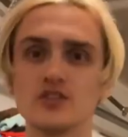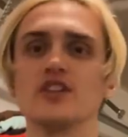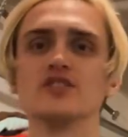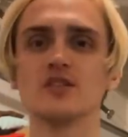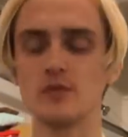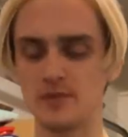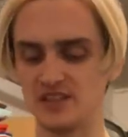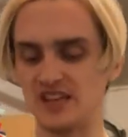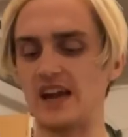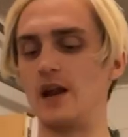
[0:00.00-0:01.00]
here's some of the pieces
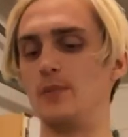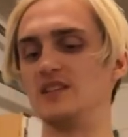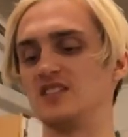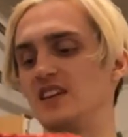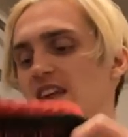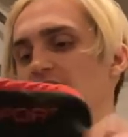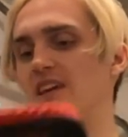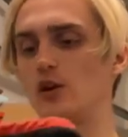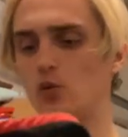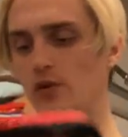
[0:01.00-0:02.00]
I got at bins today
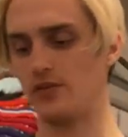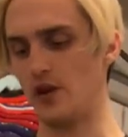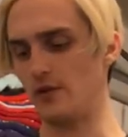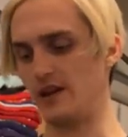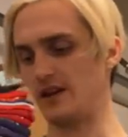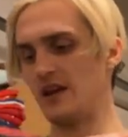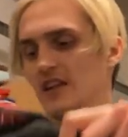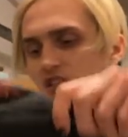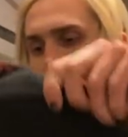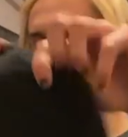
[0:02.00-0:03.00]
that are worth noting.
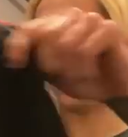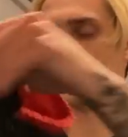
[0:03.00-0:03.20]
So I